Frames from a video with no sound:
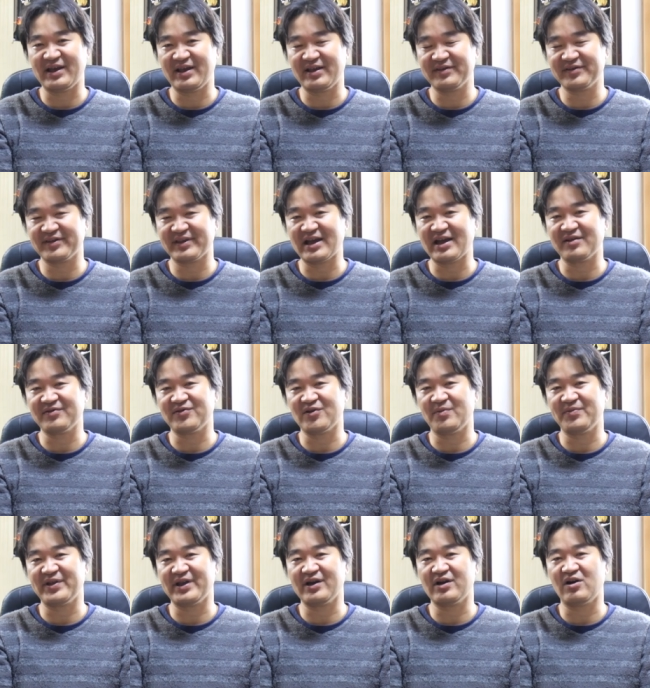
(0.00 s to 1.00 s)
uh, start
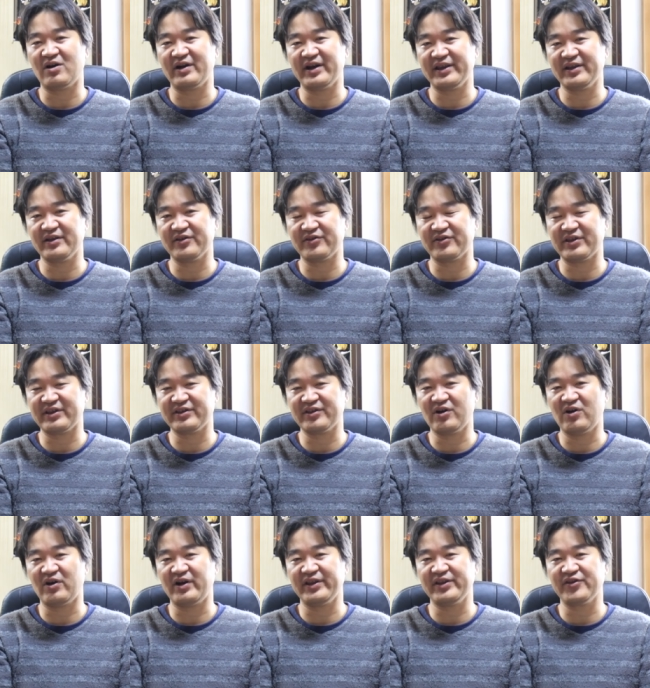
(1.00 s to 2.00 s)
from the goal in the,
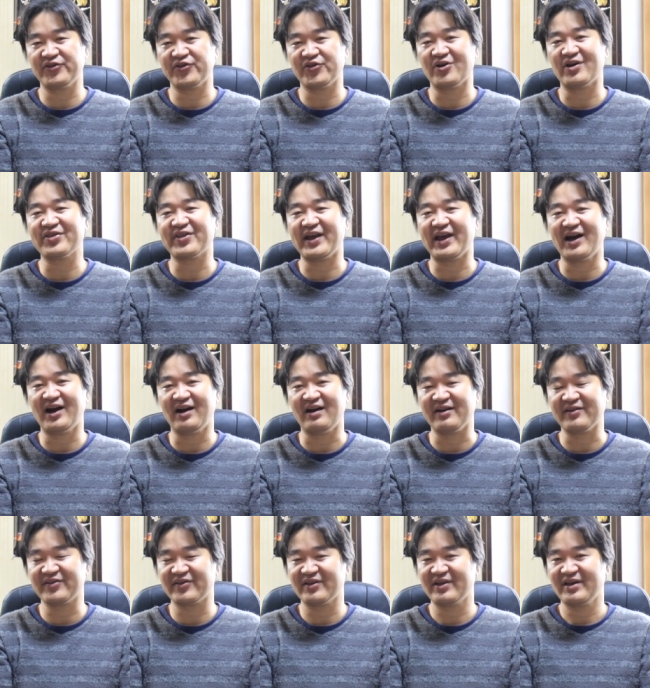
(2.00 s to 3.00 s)
Gorin no Sho, the
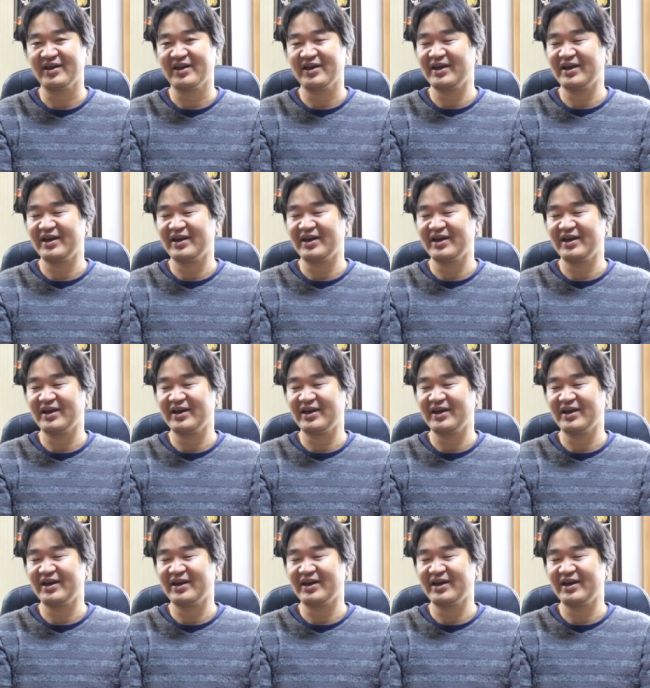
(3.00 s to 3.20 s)
Earth,